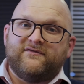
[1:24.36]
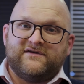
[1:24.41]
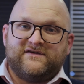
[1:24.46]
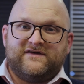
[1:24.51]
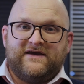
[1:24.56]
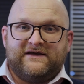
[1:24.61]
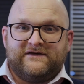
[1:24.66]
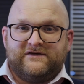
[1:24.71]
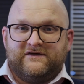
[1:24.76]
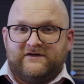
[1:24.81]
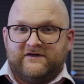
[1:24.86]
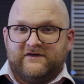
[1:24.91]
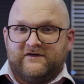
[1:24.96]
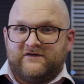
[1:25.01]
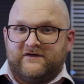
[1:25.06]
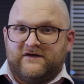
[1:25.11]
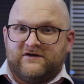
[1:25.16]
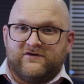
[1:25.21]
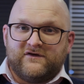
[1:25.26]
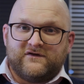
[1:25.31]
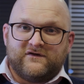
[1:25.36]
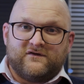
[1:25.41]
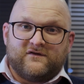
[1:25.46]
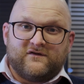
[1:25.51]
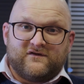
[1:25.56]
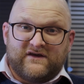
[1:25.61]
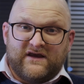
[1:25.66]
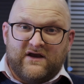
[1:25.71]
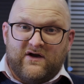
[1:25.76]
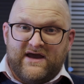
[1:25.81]
tax to consider is
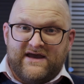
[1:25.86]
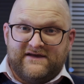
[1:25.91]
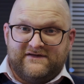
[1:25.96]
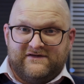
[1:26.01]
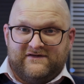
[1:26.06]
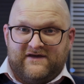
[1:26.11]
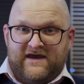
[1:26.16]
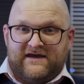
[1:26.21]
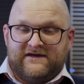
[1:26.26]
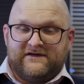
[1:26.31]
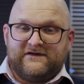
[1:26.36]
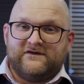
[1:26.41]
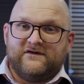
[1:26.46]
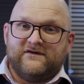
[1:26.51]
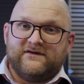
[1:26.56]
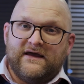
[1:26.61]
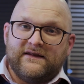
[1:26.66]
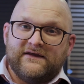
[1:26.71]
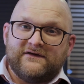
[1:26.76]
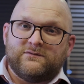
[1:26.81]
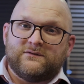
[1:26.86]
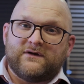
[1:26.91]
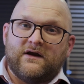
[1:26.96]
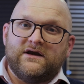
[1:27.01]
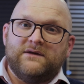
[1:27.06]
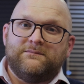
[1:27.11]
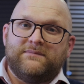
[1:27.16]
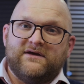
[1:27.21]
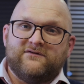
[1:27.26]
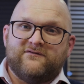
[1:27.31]
CIS tax. Now this would
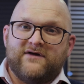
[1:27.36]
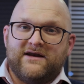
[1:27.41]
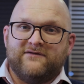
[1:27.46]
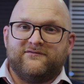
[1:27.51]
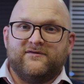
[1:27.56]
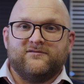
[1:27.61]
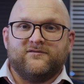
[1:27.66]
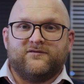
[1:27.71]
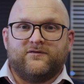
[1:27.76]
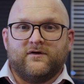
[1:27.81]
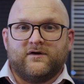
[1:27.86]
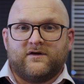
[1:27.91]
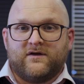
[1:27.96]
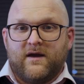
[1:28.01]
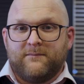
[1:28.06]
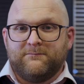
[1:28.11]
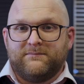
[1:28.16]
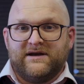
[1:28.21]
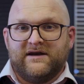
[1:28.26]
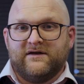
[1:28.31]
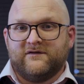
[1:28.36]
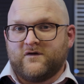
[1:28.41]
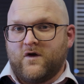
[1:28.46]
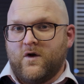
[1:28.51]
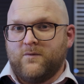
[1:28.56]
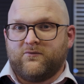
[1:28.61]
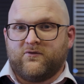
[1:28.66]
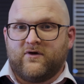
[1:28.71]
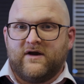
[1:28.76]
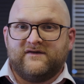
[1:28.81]
only be irrelevant for a company that's
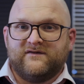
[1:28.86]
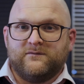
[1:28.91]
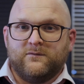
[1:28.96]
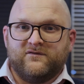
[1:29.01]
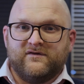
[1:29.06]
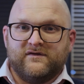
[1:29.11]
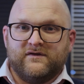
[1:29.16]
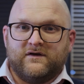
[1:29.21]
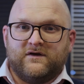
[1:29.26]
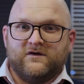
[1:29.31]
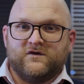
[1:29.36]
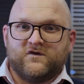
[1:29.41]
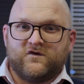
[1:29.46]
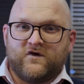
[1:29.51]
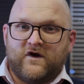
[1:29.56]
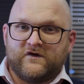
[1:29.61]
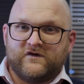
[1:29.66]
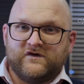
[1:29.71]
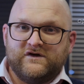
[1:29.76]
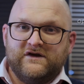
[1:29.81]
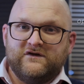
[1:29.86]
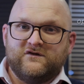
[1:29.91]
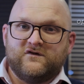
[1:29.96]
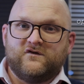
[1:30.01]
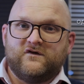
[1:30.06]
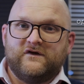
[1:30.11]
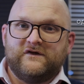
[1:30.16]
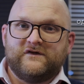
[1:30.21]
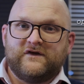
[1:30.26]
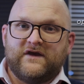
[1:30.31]
operating within the construction
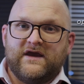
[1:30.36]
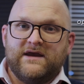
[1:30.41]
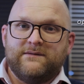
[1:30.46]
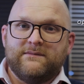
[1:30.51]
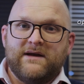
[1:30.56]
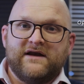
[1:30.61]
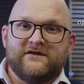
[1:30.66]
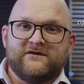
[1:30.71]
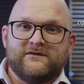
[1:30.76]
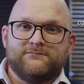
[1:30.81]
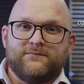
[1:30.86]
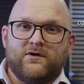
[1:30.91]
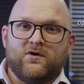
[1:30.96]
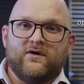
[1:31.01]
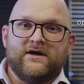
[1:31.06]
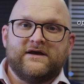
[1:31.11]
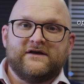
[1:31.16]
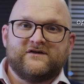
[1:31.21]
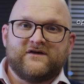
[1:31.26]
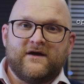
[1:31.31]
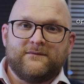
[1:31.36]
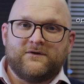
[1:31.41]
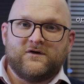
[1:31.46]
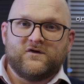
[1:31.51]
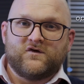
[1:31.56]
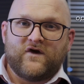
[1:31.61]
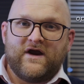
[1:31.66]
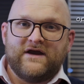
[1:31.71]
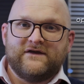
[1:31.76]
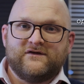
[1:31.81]
industry scheme and is employing
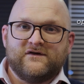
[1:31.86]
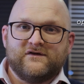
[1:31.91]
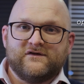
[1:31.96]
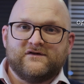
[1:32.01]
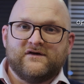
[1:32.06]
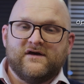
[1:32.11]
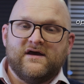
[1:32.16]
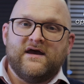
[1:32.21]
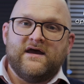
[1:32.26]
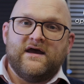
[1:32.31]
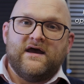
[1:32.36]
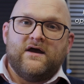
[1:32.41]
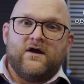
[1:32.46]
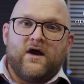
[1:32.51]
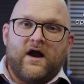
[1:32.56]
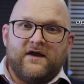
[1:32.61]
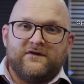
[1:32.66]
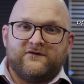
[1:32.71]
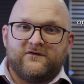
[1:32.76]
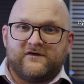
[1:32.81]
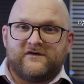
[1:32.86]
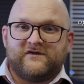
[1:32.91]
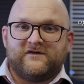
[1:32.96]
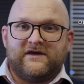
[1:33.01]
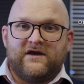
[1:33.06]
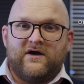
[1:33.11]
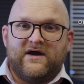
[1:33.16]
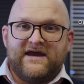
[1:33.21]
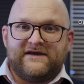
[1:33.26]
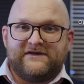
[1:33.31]
subcontractors. Under a
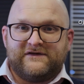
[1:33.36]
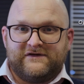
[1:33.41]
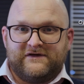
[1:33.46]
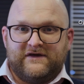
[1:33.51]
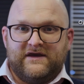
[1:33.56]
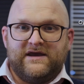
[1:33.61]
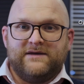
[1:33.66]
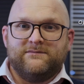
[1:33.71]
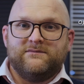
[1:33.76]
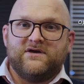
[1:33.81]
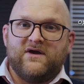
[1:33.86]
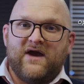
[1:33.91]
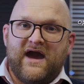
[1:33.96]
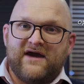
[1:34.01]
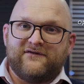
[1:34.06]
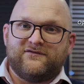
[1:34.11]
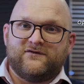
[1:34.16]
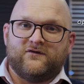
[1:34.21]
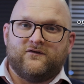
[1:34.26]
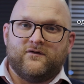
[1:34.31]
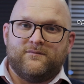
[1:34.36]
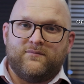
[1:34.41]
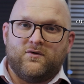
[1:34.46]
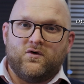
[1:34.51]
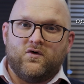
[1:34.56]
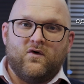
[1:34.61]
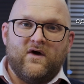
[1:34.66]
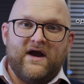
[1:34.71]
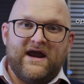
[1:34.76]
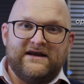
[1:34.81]
CIS scheme, you have to
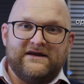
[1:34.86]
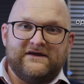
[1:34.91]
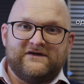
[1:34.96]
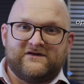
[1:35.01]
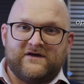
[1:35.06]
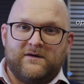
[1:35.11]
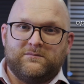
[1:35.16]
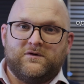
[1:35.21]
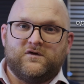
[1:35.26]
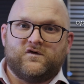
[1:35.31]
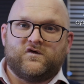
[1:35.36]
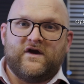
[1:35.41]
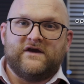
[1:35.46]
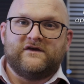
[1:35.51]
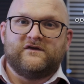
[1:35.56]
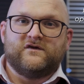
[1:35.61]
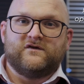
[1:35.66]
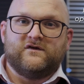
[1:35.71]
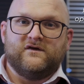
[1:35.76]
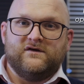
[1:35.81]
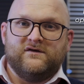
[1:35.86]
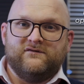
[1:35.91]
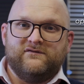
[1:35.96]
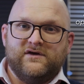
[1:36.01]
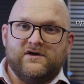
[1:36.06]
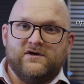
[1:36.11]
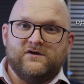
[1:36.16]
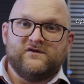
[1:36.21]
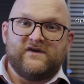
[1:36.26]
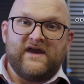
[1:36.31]
report any subcontractors that you've
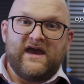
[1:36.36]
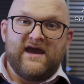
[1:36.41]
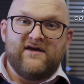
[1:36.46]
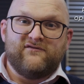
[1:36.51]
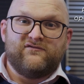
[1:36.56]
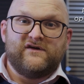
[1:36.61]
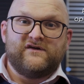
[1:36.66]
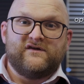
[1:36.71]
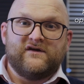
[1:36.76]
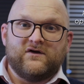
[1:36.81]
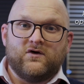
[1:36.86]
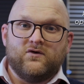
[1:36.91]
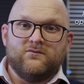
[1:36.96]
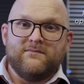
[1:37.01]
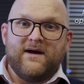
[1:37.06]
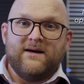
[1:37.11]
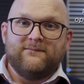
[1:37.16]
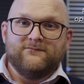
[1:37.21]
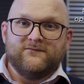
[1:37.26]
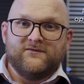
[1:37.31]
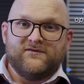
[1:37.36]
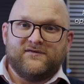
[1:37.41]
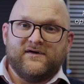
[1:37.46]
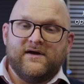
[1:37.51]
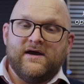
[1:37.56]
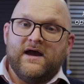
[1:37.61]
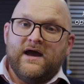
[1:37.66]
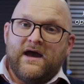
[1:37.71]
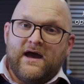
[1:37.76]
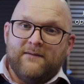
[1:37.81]
used every single month.
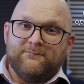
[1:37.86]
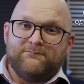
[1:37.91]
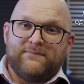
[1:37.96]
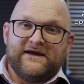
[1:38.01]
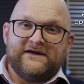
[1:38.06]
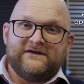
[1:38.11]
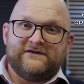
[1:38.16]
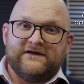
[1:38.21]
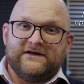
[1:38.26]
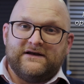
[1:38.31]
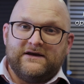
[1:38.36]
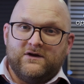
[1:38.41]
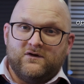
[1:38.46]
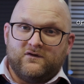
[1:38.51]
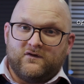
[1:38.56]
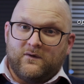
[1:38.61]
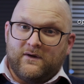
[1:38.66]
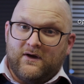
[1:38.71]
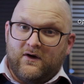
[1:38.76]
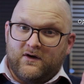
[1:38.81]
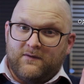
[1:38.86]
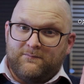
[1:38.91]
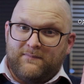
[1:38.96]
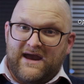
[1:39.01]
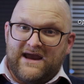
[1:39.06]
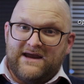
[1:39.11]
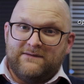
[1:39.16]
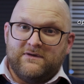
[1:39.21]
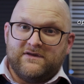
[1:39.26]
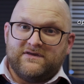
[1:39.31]
And basically you do it on a
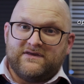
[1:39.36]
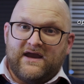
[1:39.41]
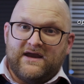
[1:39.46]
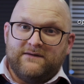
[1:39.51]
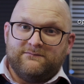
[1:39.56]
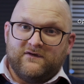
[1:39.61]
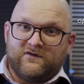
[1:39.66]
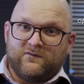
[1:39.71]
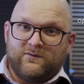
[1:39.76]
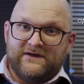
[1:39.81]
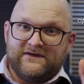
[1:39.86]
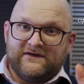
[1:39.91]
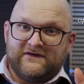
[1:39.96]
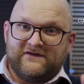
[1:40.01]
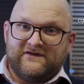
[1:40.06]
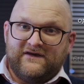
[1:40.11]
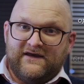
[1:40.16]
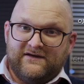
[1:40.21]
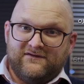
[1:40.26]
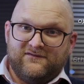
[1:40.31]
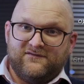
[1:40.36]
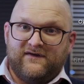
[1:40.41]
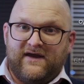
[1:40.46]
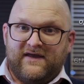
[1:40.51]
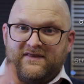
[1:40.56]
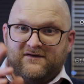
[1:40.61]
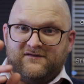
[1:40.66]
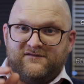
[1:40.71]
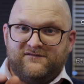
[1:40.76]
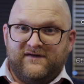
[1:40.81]
payment date between the 6th
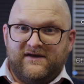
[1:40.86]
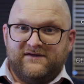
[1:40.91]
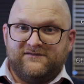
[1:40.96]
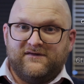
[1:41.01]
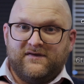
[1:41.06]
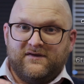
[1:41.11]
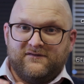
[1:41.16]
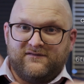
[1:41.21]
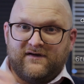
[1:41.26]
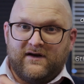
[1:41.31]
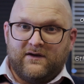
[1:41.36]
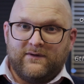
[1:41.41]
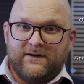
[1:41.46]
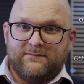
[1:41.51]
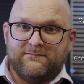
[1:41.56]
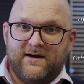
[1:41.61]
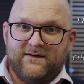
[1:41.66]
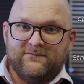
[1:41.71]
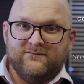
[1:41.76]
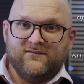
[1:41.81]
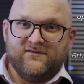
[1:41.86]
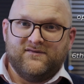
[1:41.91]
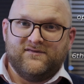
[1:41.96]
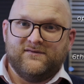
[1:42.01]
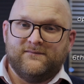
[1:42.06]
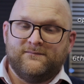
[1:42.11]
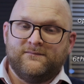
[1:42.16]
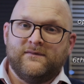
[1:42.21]
and the 5th of the following month.